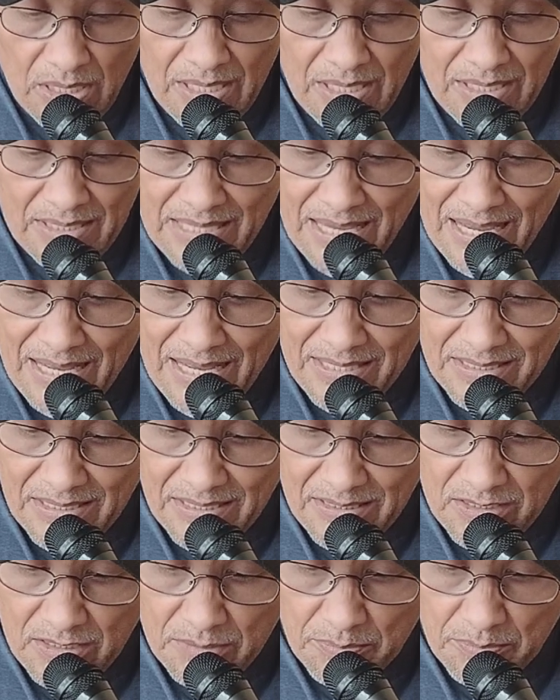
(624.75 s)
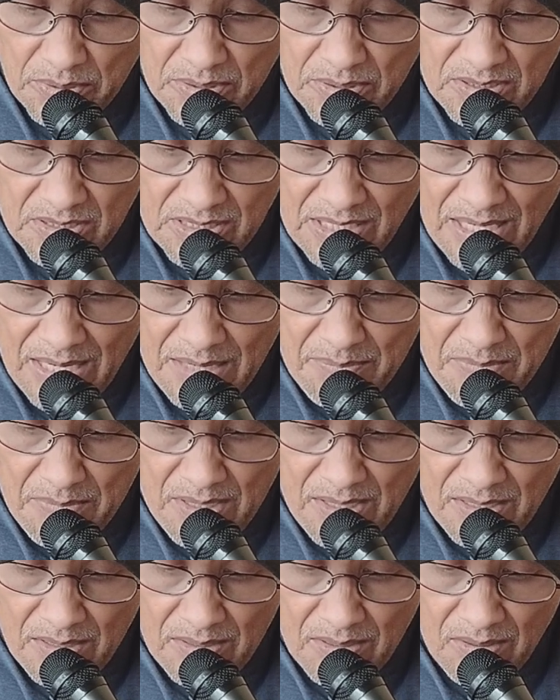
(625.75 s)
task is to put the same
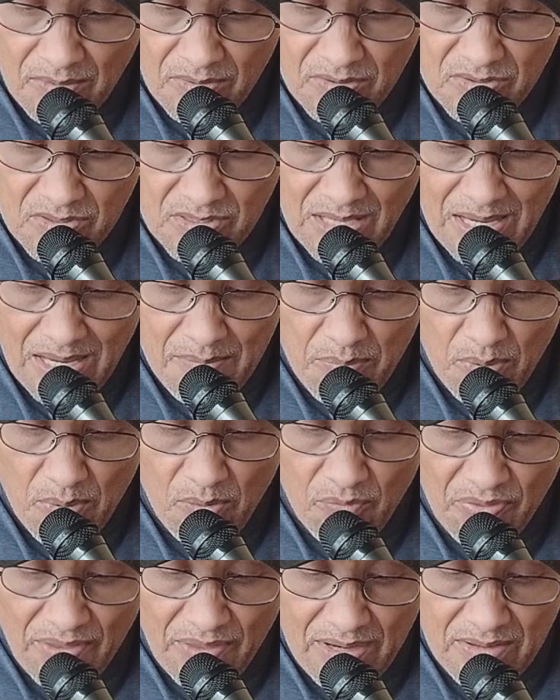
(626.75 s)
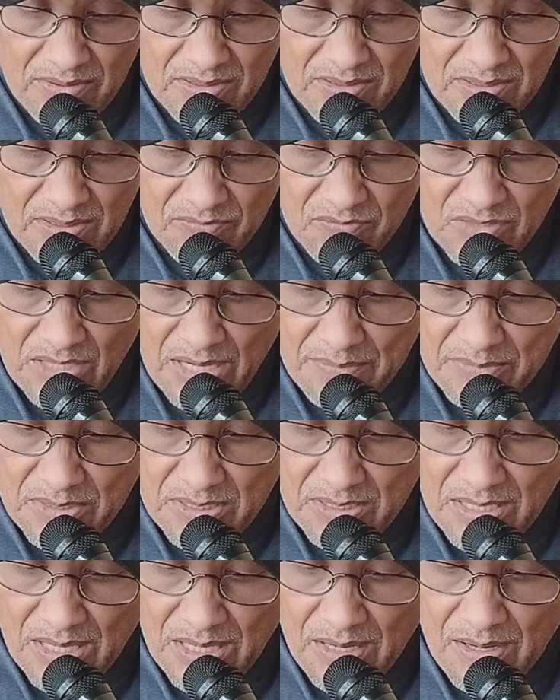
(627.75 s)
nut on the same bolt thousands of times a
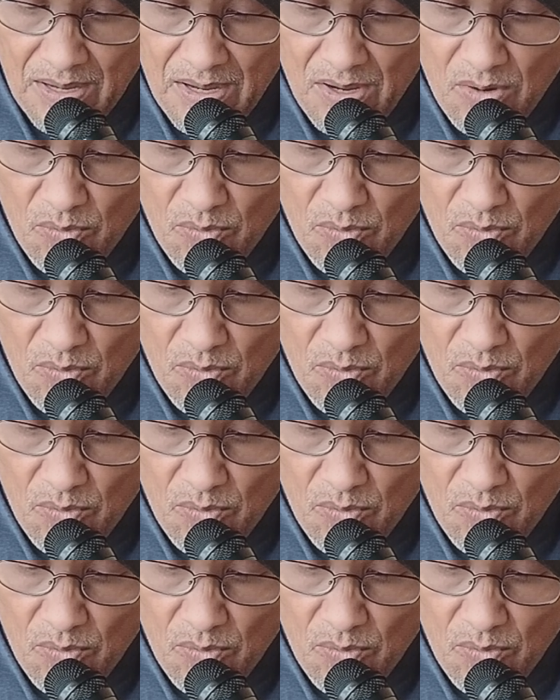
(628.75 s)
day,